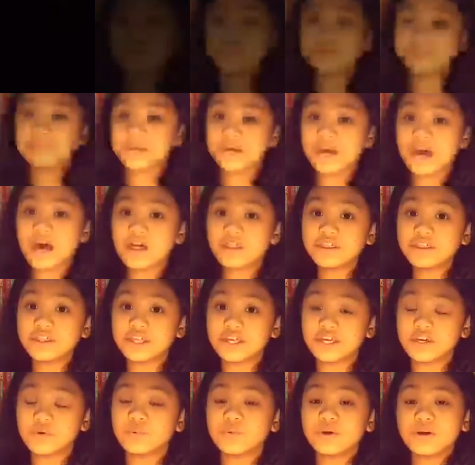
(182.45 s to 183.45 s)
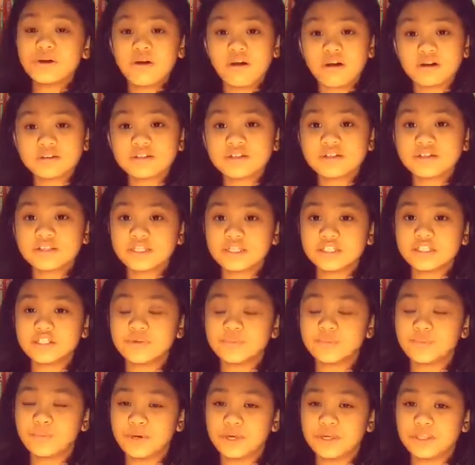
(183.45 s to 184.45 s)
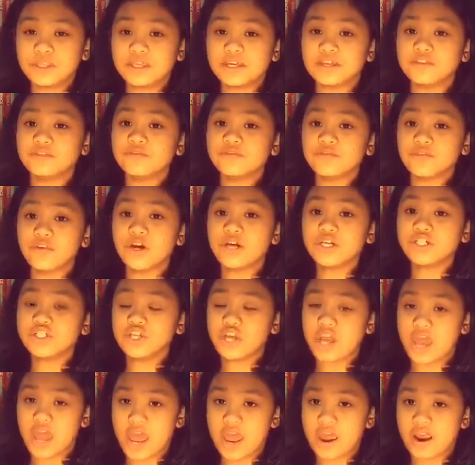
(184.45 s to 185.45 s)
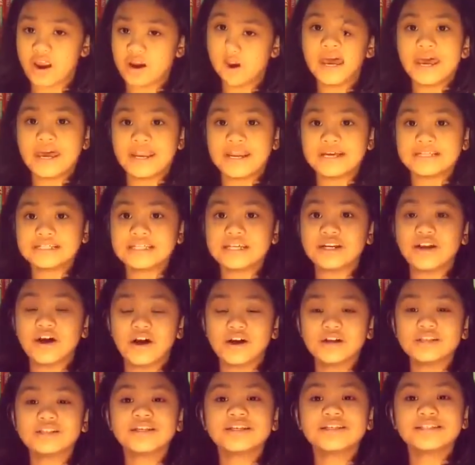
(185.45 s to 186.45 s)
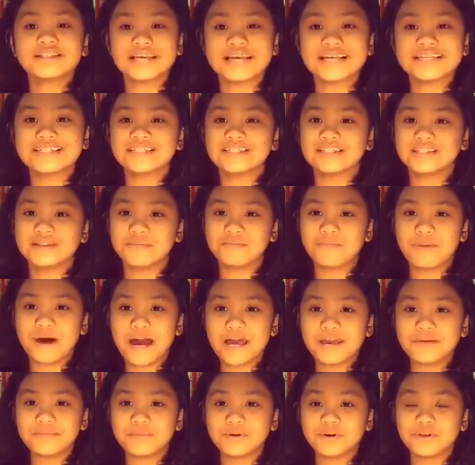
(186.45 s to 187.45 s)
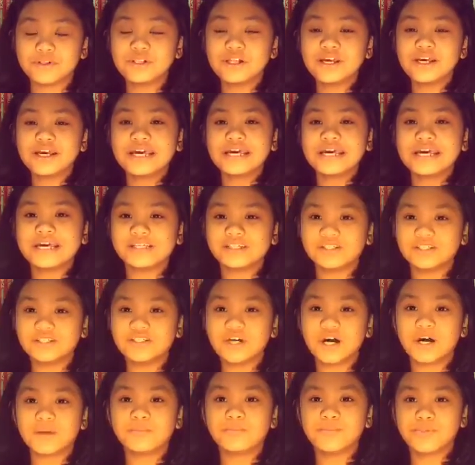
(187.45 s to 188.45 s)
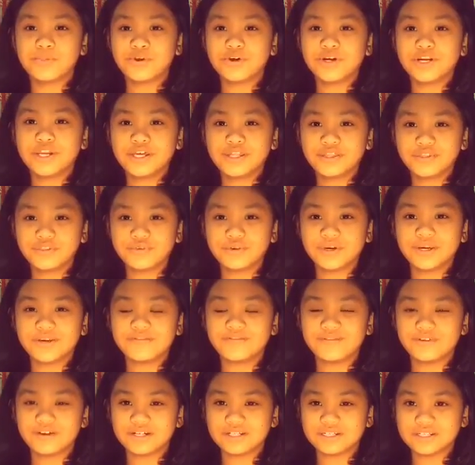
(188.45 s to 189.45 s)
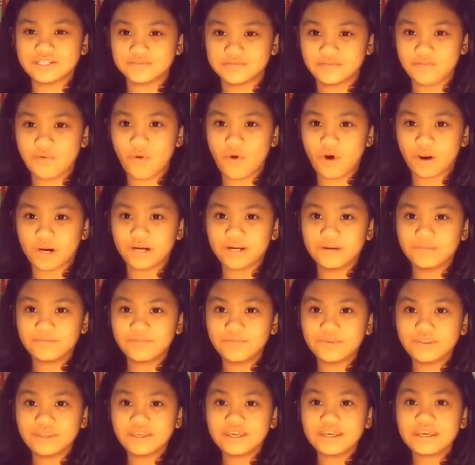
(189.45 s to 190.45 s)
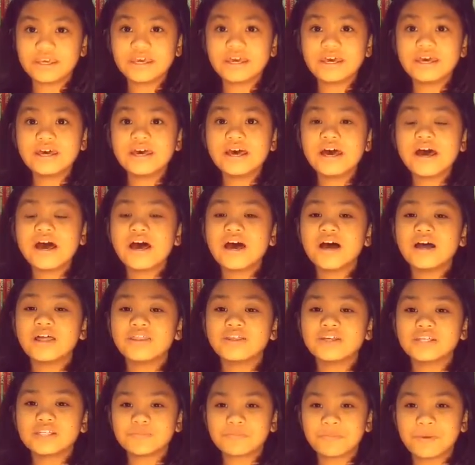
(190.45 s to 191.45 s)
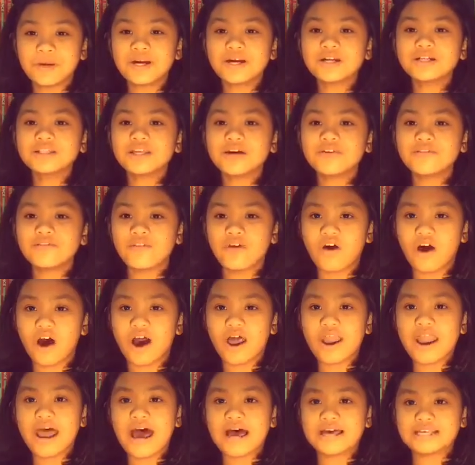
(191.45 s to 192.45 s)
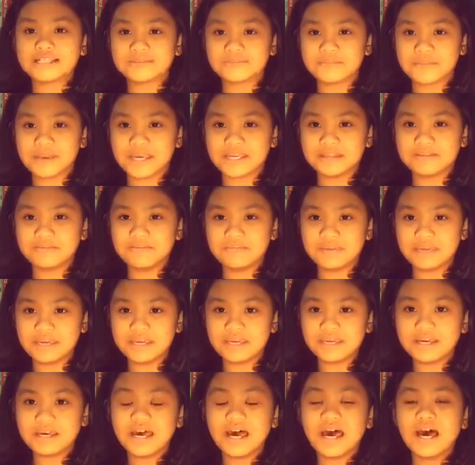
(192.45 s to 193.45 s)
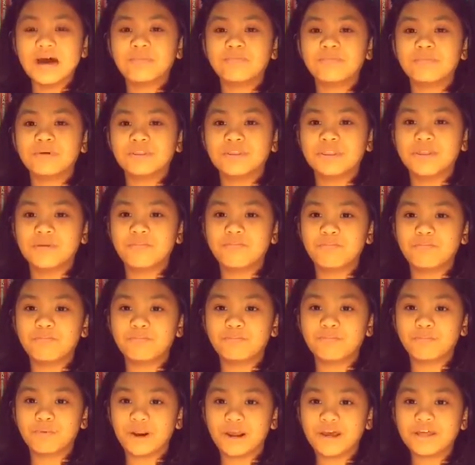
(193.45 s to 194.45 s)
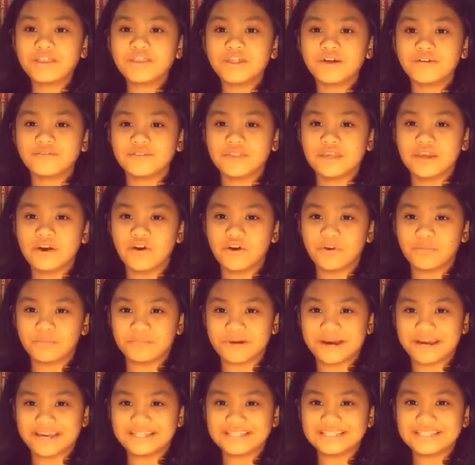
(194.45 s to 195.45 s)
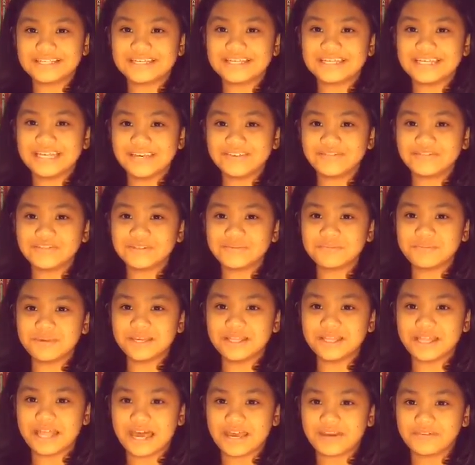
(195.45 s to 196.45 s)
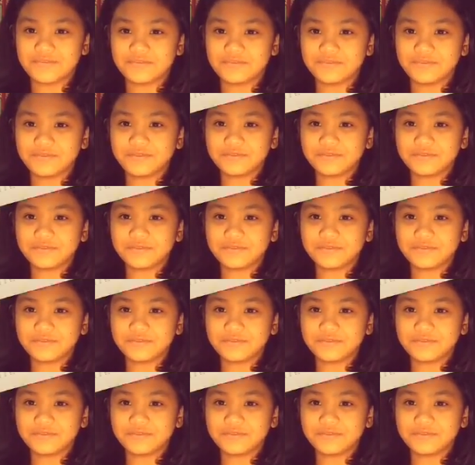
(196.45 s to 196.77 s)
To be healthy, we also need to breathe in fresh air. And as it also says in the Bible, in Job 33 verse 4, the Spirit of God has made me, but the breath of the Almighty gives me life.